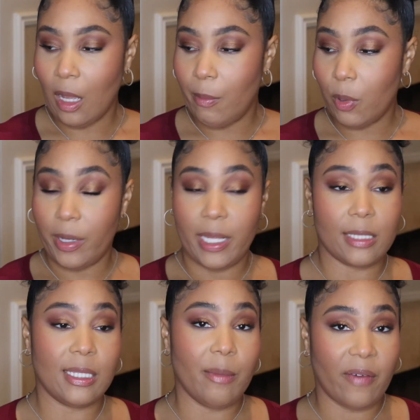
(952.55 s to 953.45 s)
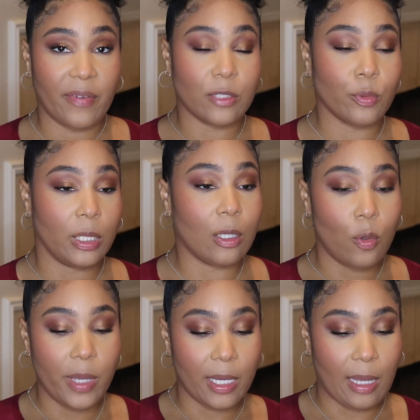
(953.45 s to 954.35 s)
I'm gonna go ahead and set my face really
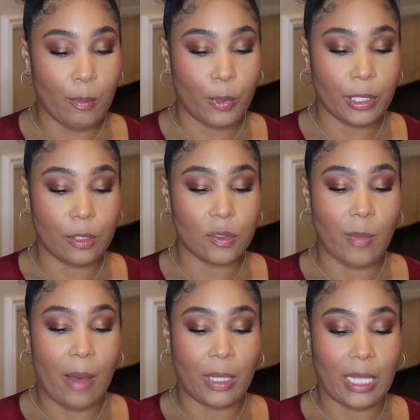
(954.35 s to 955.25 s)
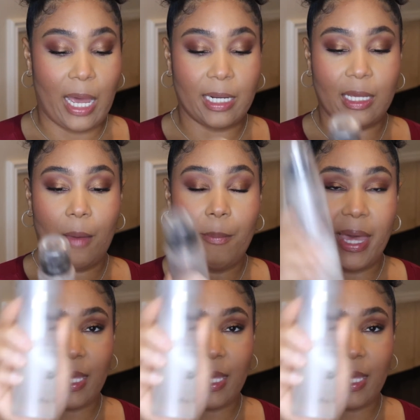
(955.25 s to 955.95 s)
quick. I'm gonna use my Milani Make